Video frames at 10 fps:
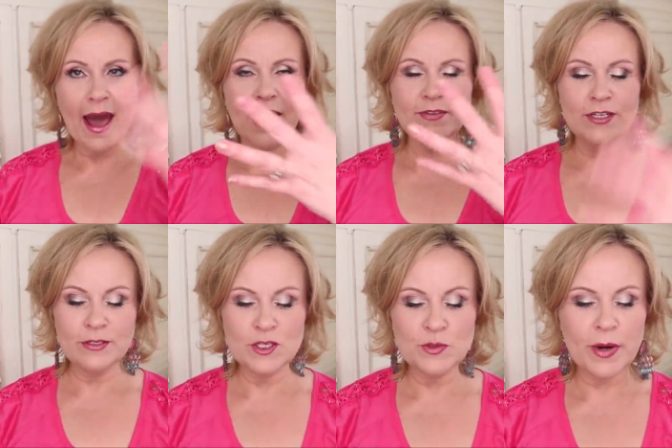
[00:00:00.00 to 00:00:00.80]
after
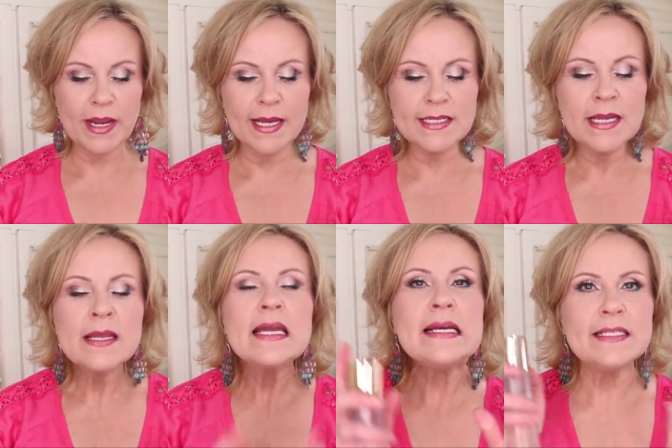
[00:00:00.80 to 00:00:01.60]
you spray it.
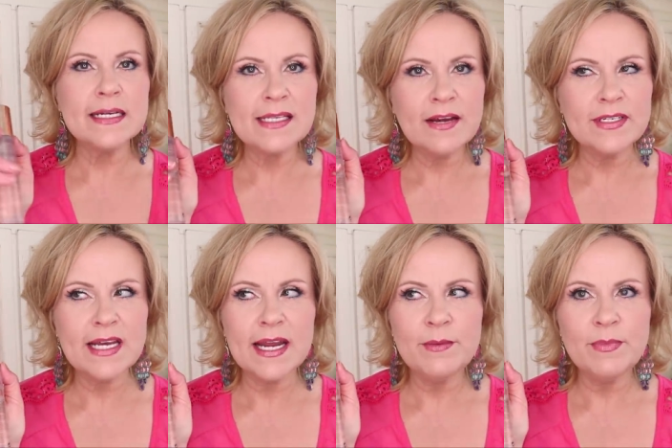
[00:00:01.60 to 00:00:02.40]
It does have a
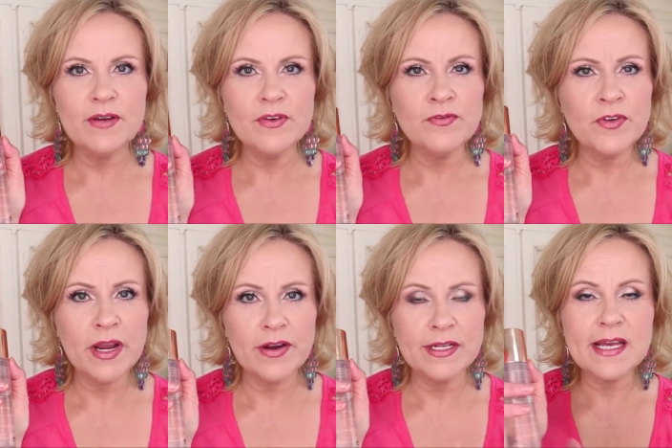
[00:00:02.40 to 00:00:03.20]
tiny bit of a
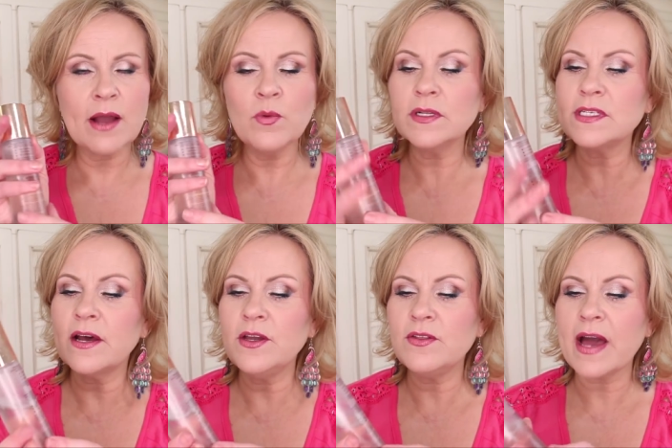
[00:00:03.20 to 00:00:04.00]
fragrance. I will tell
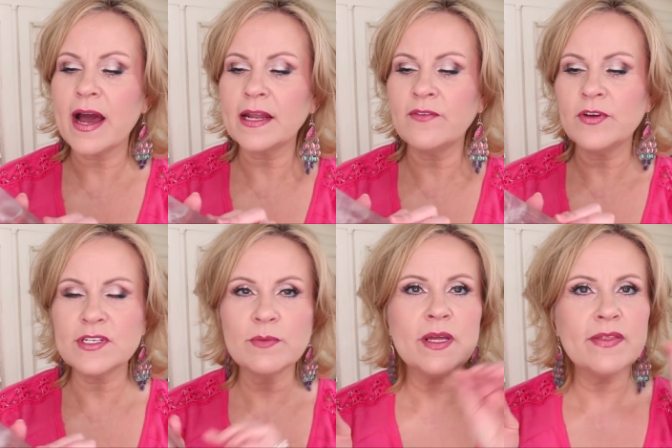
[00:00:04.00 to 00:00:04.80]
you that if you're
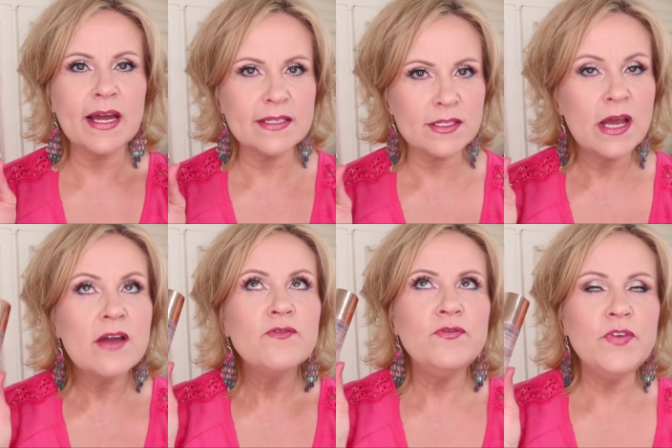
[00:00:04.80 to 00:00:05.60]
somebody that is
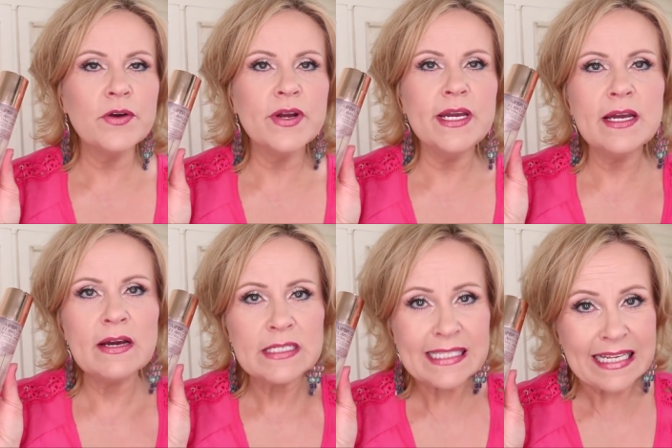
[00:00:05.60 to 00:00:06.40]
very
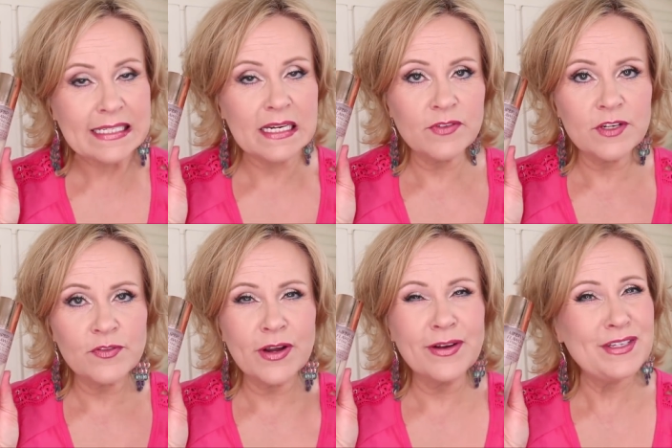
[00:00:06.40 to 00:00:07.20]
sensitive to
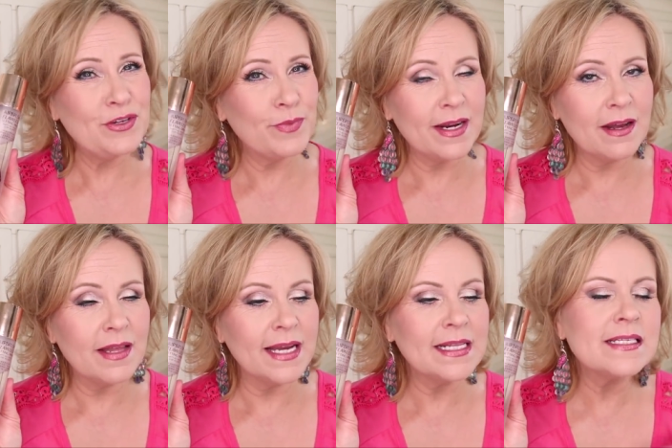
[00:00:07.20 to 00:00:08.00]
fragrance, you might not
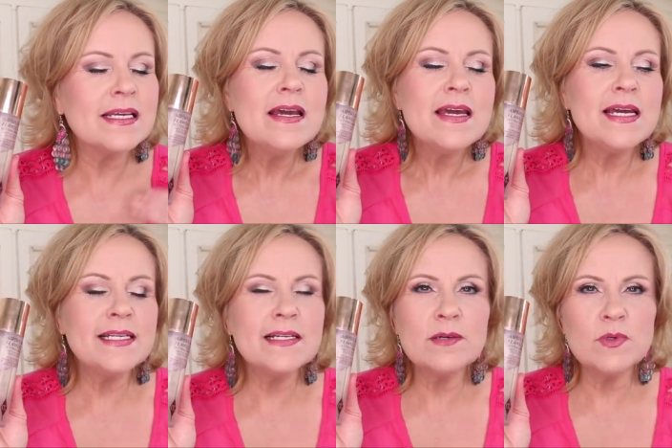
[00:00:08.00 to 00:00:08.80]
like this. It
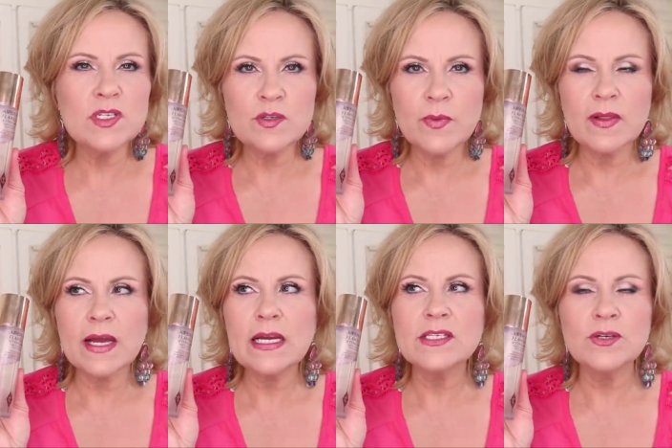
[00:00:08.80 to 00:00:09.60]
does almost smell
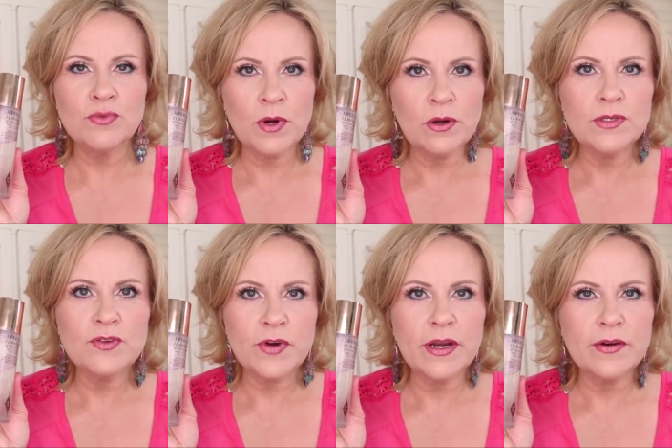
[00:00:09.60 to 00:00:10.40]
like it's a rose
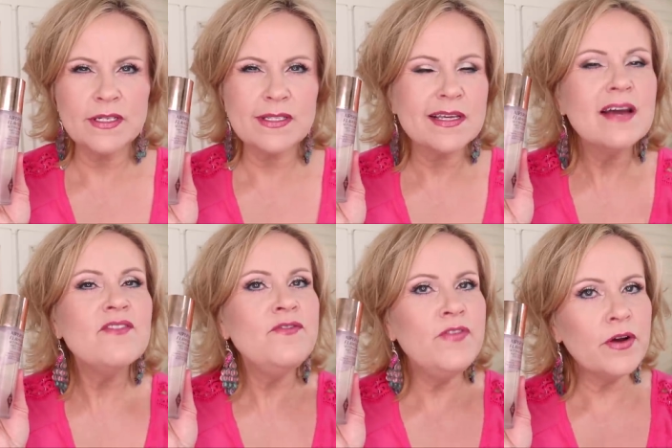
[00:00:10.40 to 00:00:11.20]
fragrance.
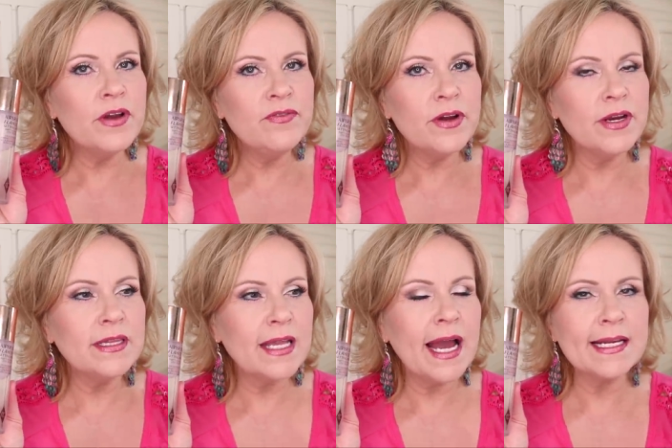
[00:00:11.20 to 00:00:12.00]
Very, very
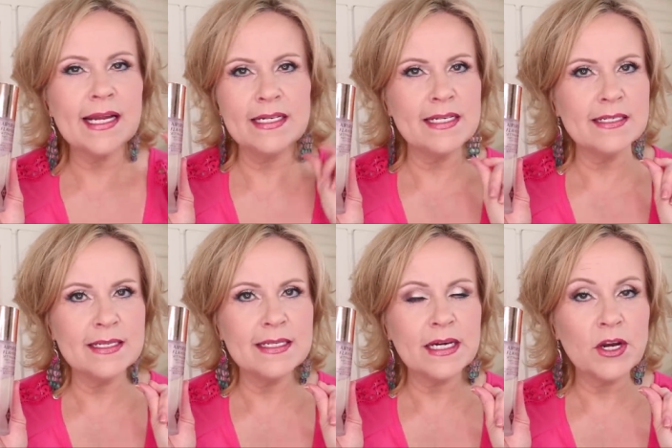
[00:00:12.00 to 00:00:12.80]
light and it doesn't
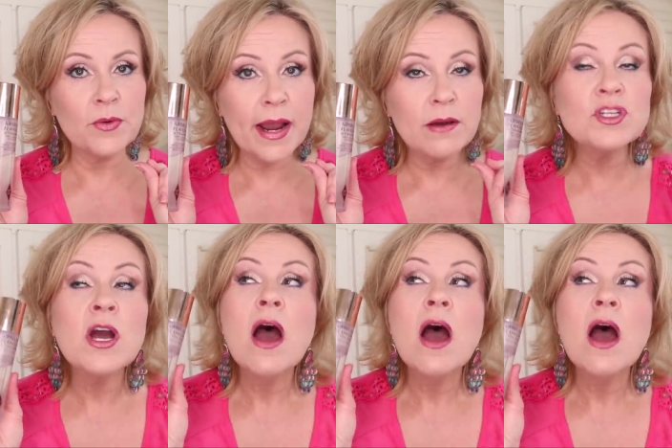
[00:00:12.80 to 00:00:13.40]
stick around,